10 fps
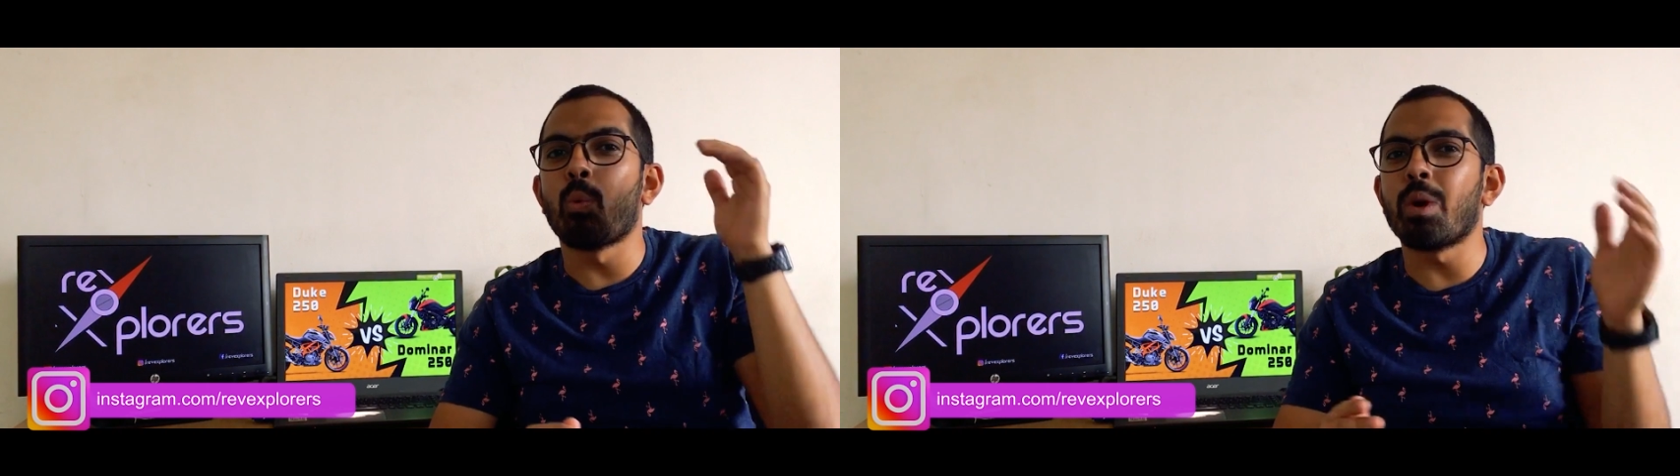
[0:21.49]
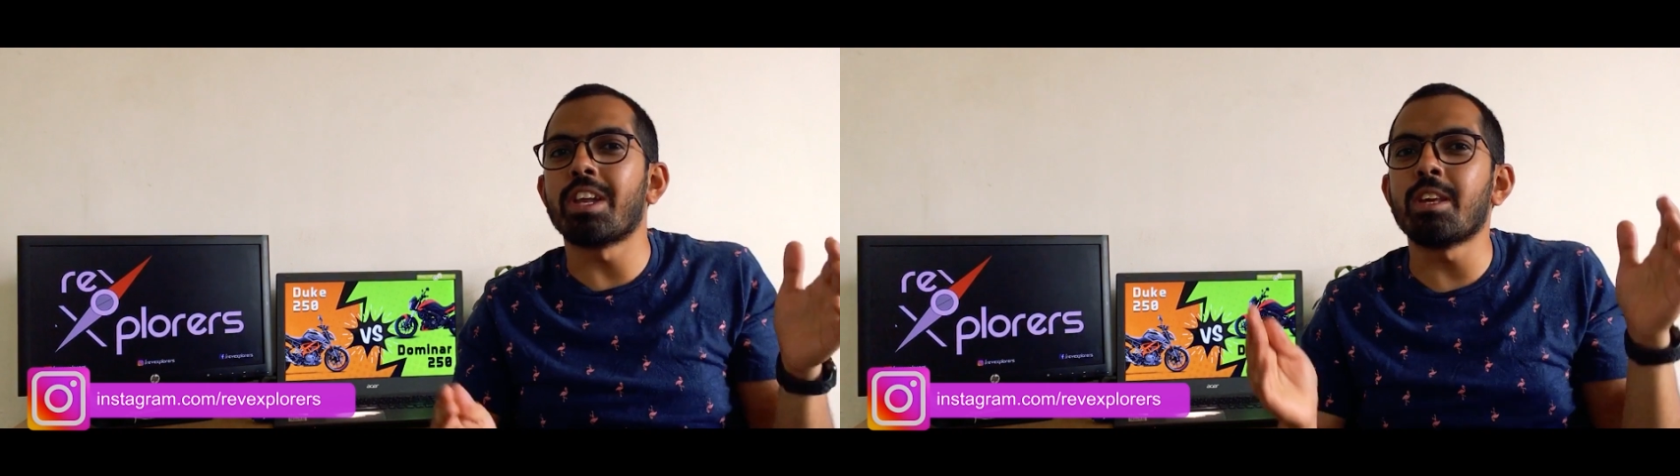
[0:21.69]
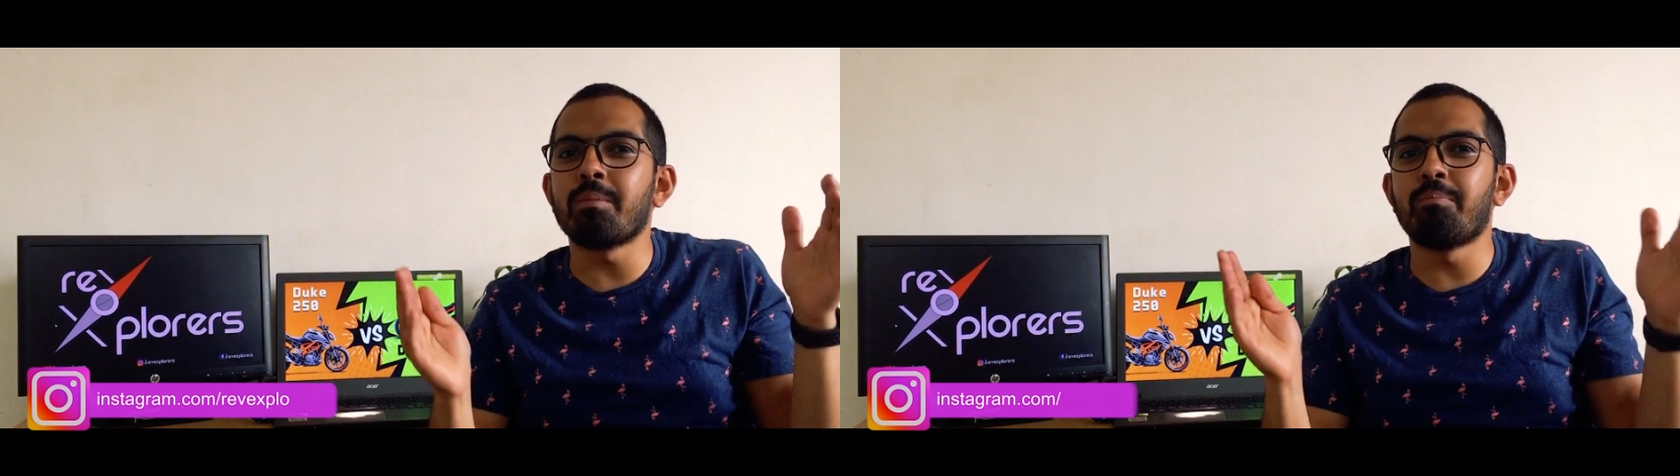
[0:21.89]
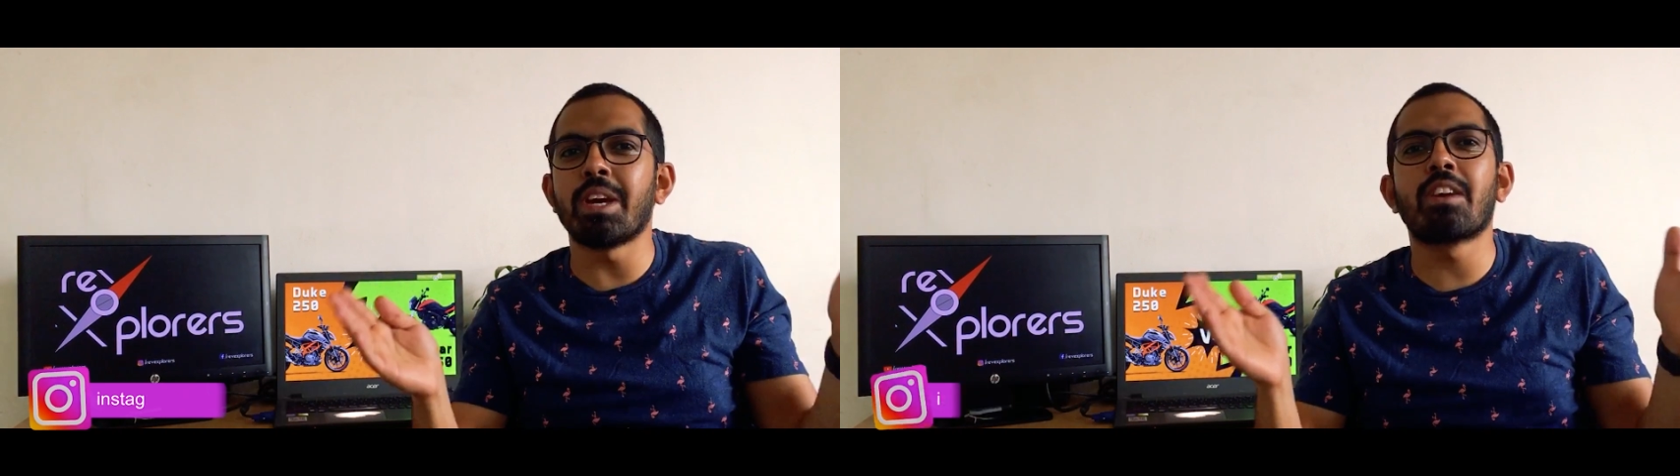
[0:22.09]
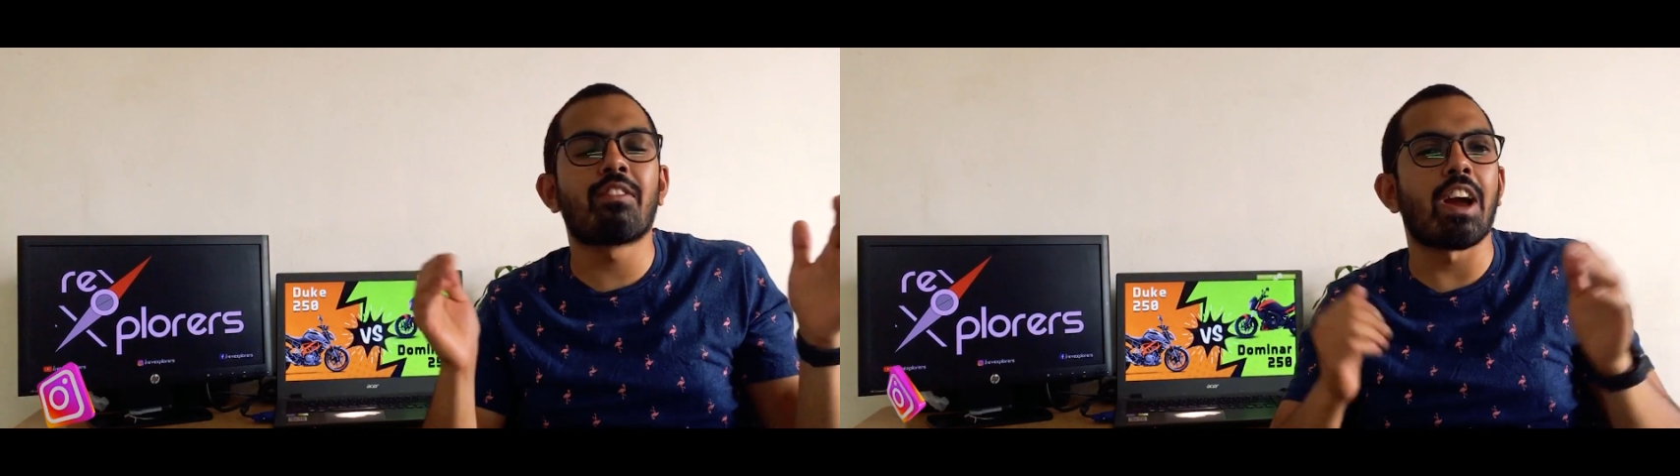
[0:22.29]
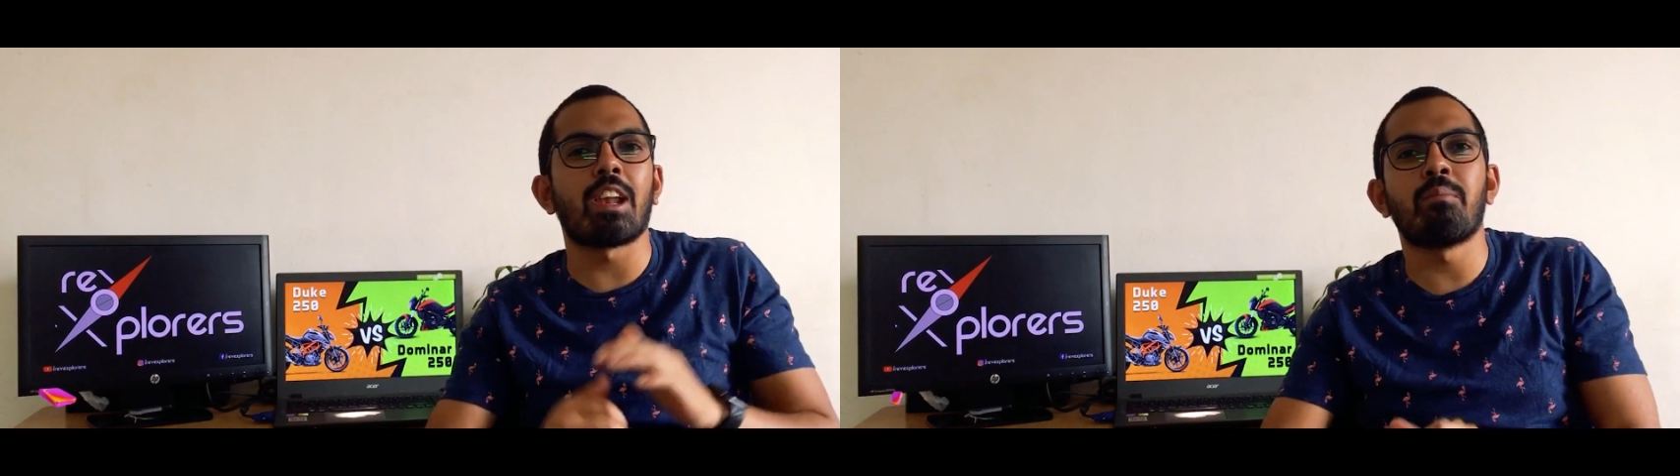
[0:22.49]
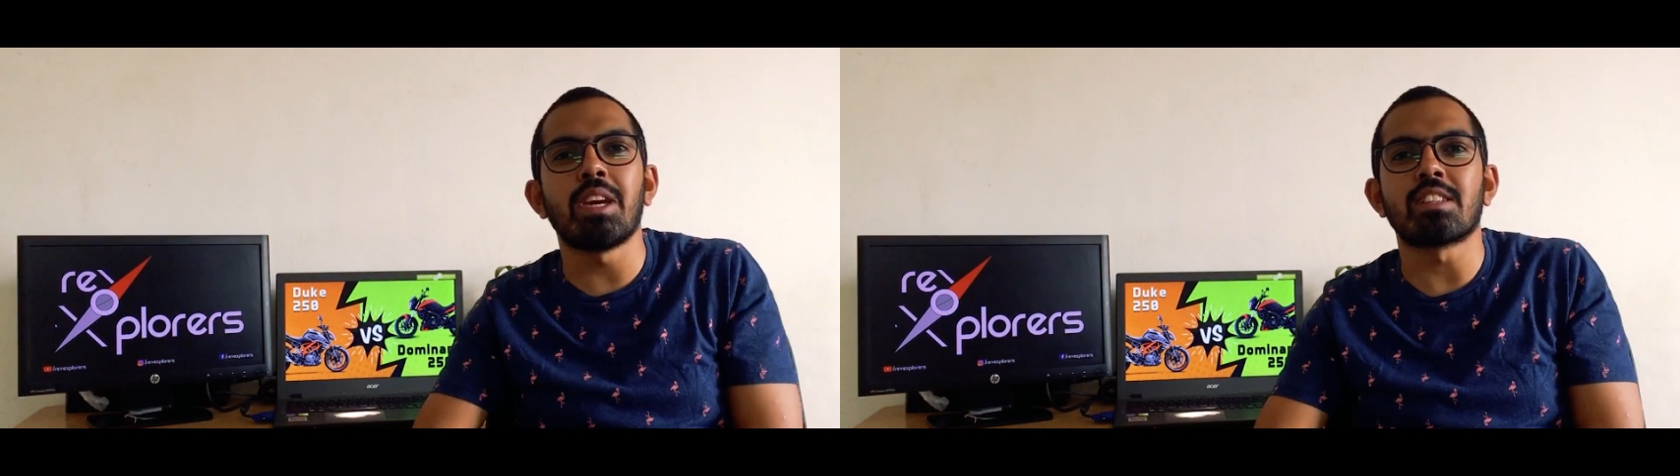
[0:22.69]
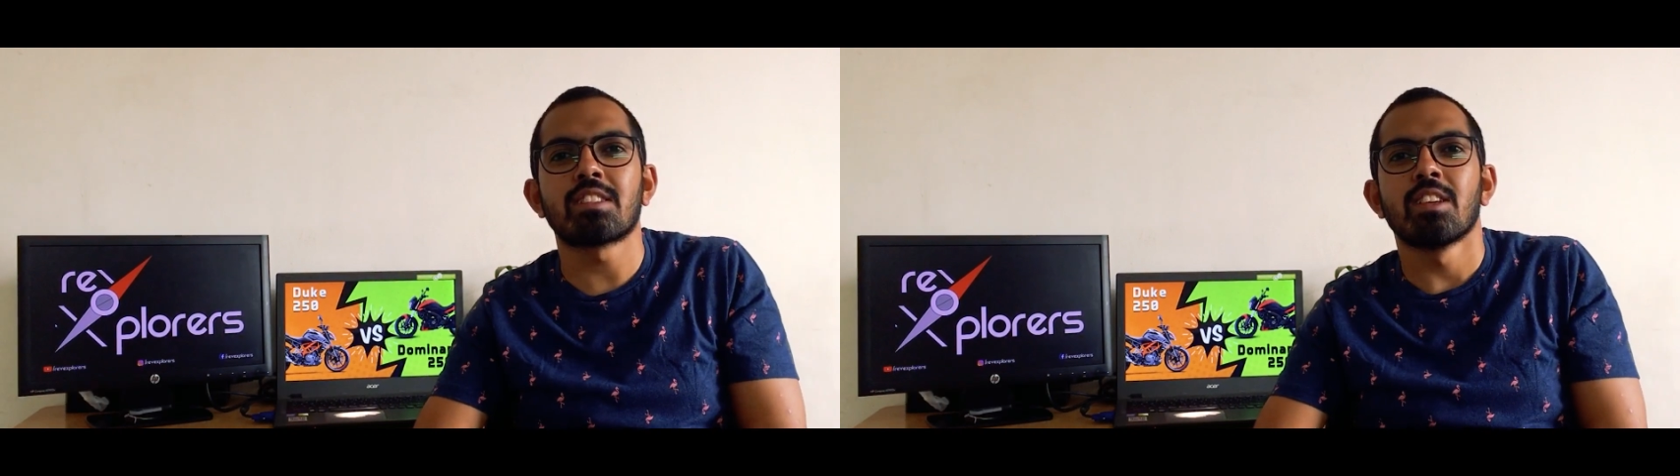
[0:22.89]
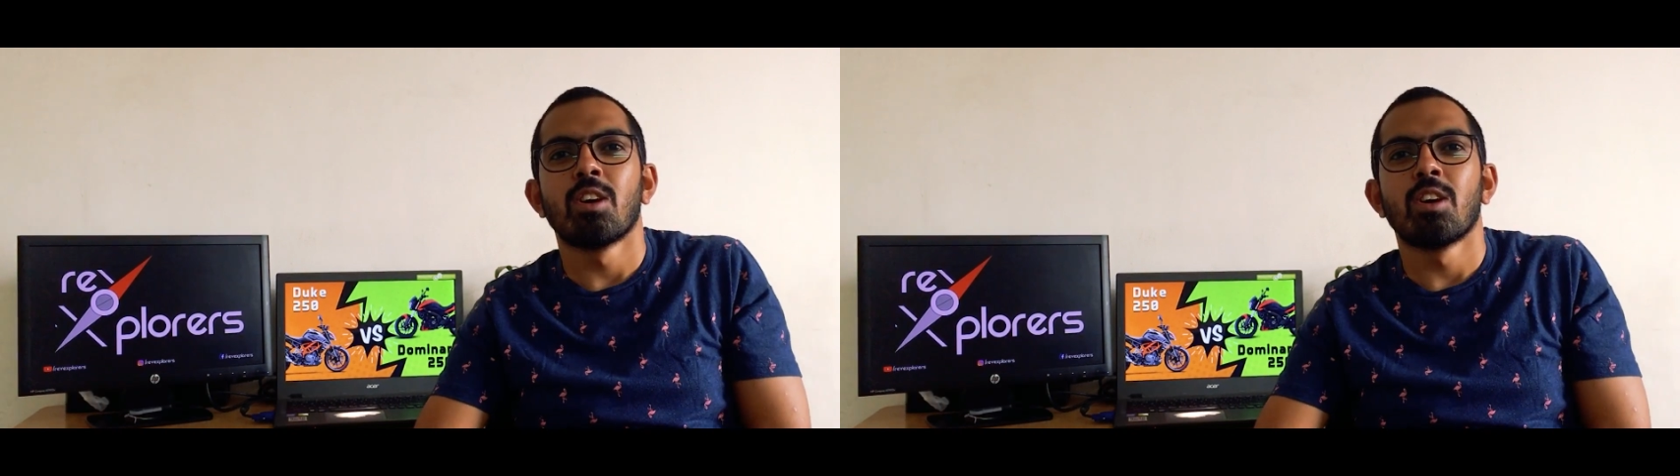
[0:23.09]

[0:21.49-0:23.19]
very big fan base,